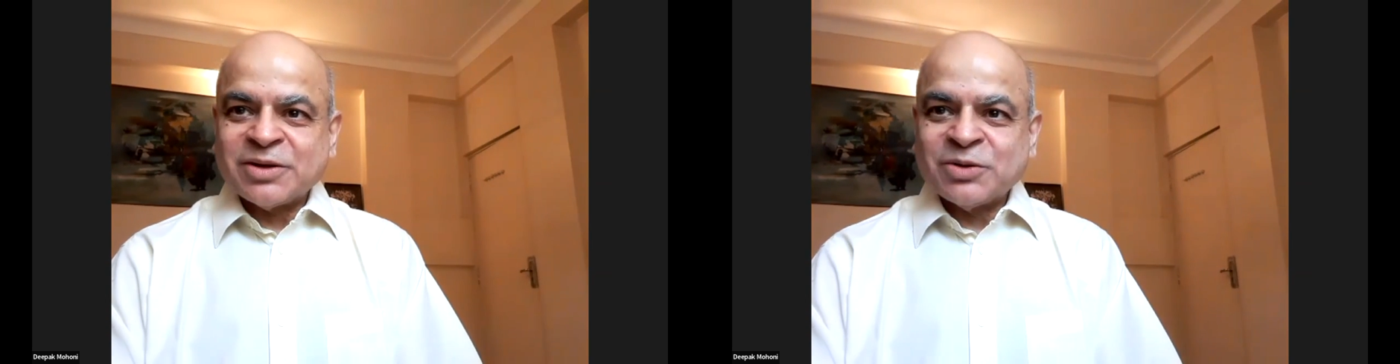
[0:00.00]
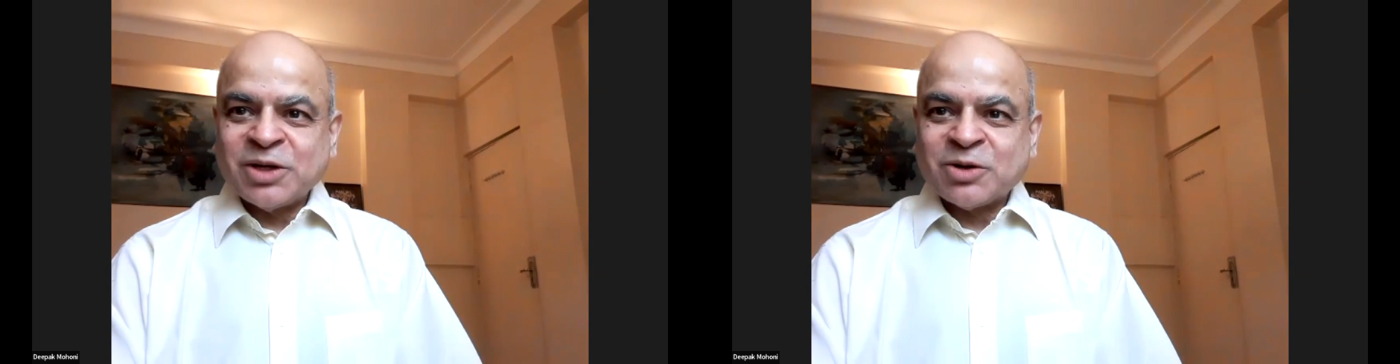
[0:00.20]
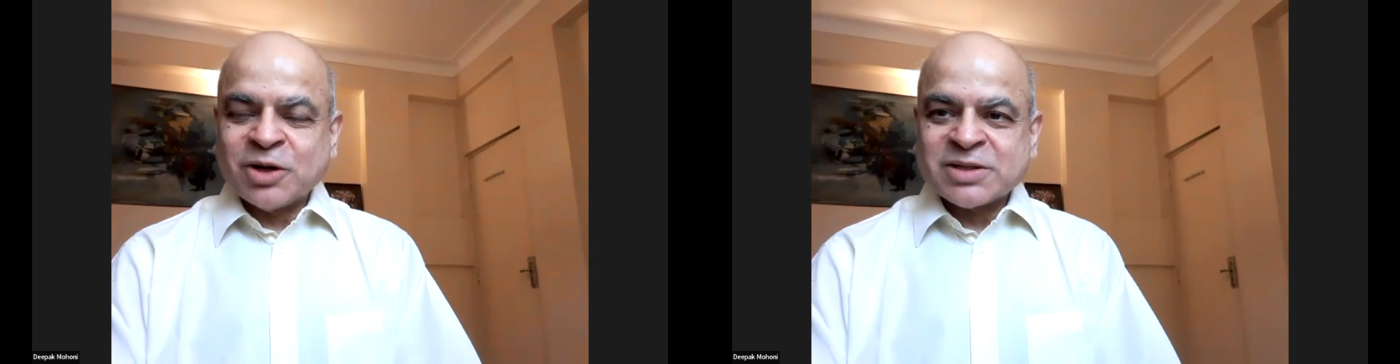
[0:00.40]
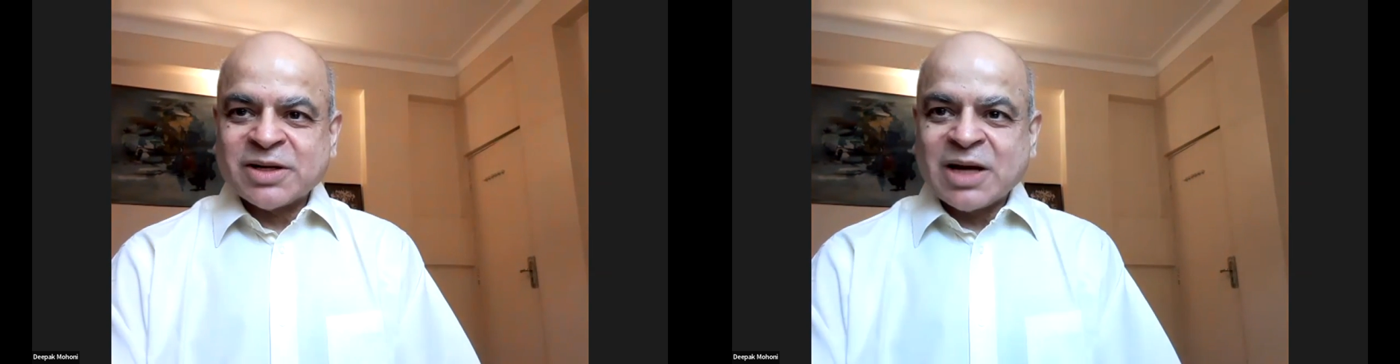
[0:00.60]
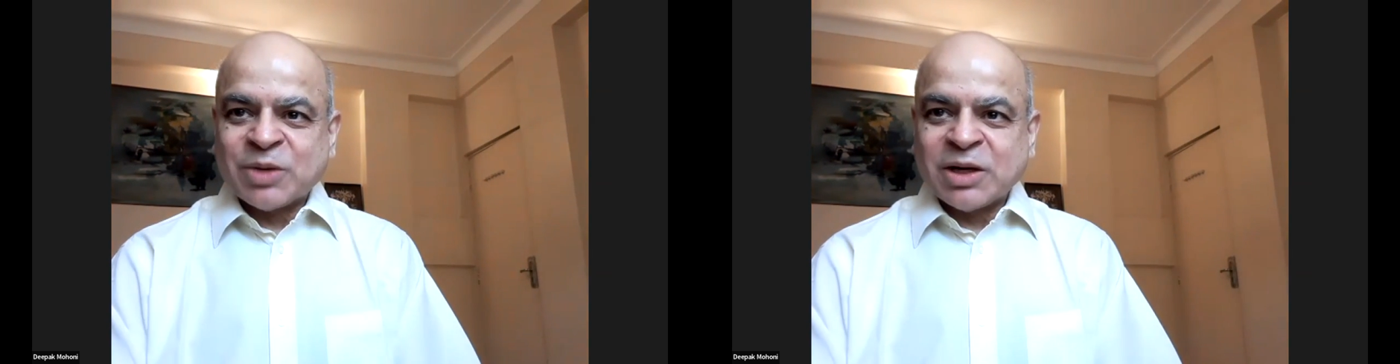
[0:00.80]
You need
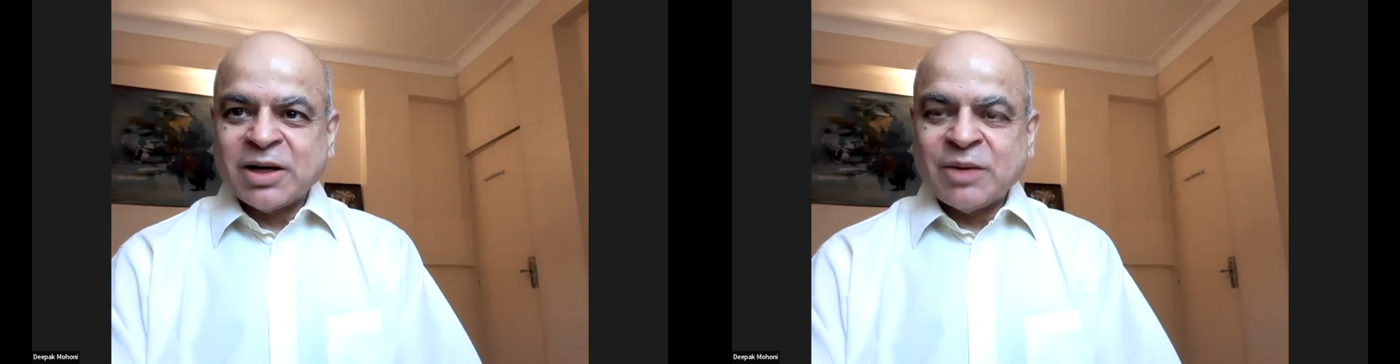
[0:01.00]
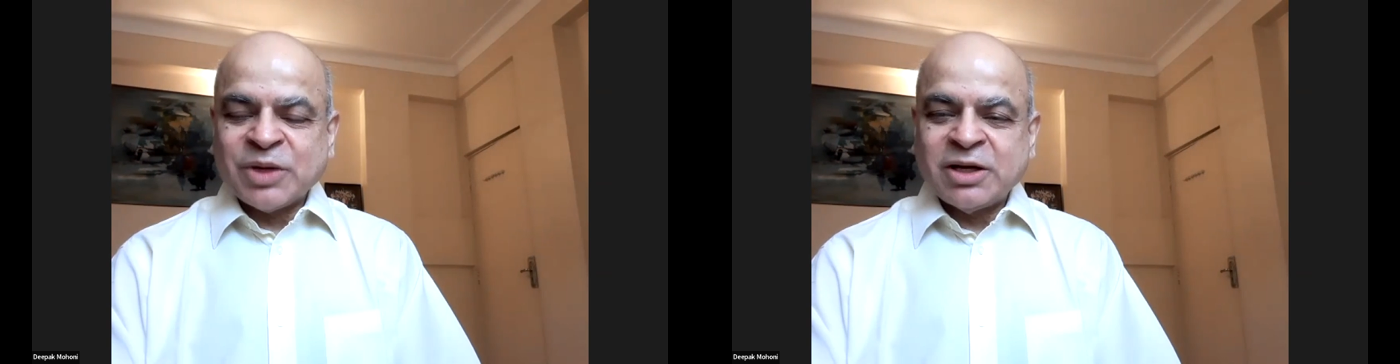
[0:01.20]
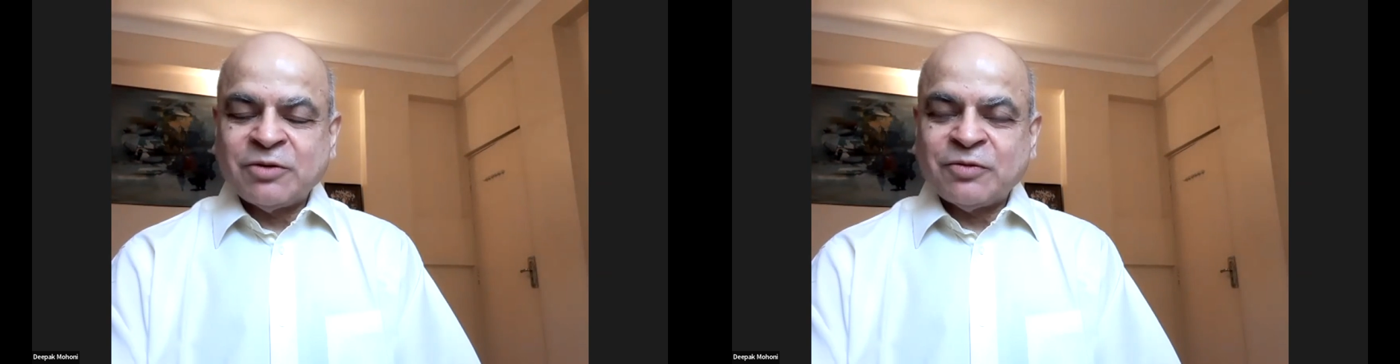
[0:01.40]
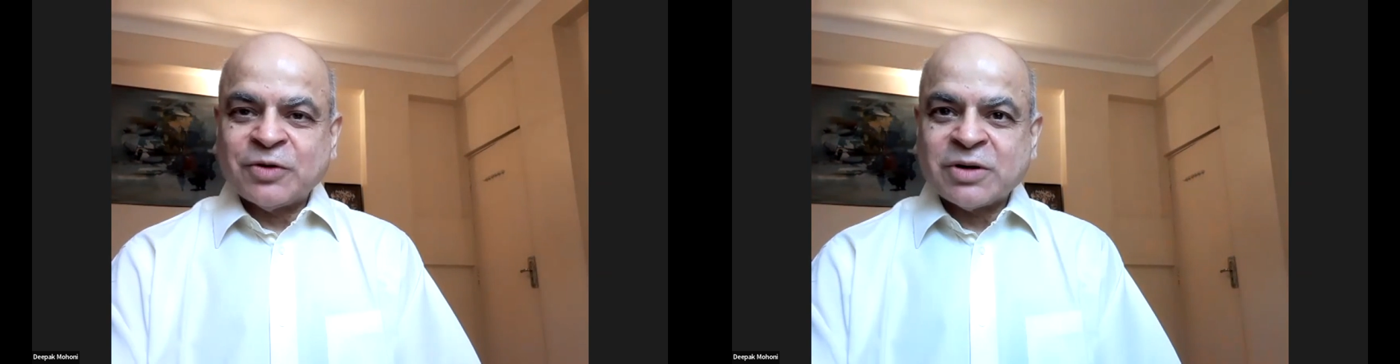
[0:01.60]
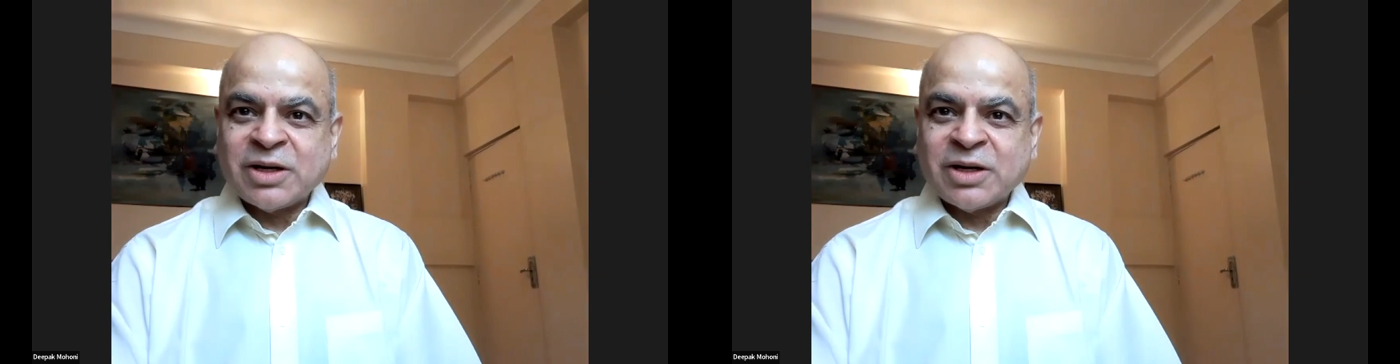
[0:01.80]
constant capital coming in for
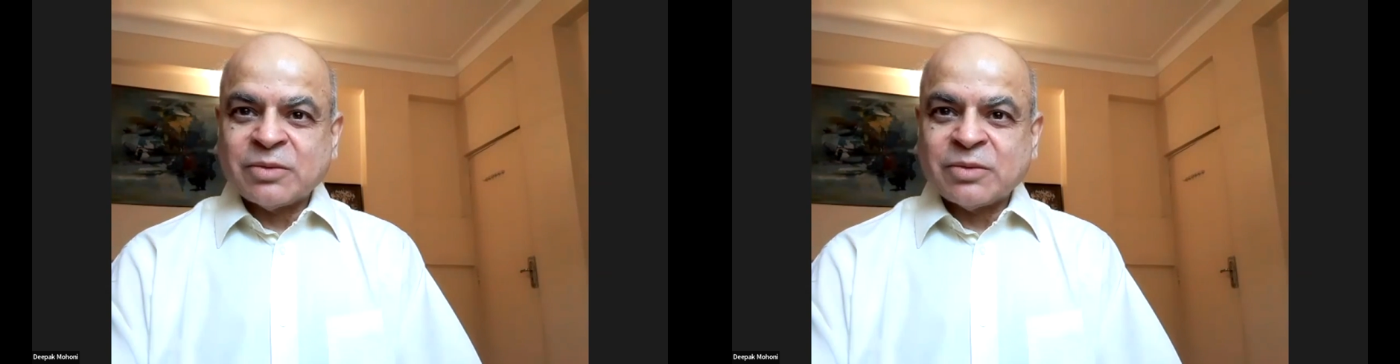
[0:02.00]
trading,